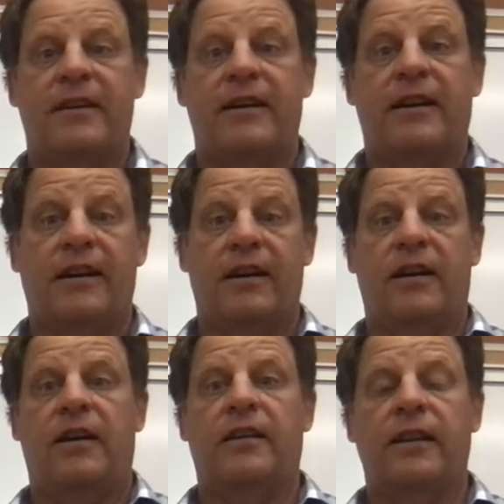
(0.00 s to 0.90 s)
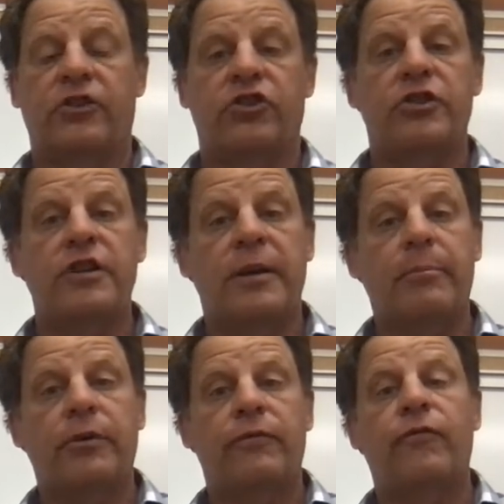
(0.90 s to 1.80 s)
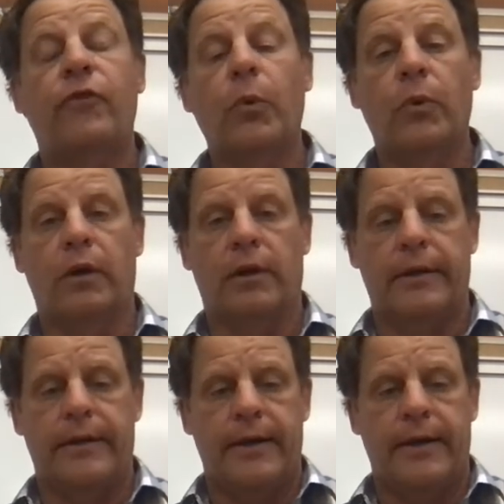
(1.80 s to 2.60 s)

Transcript: lecture number 4.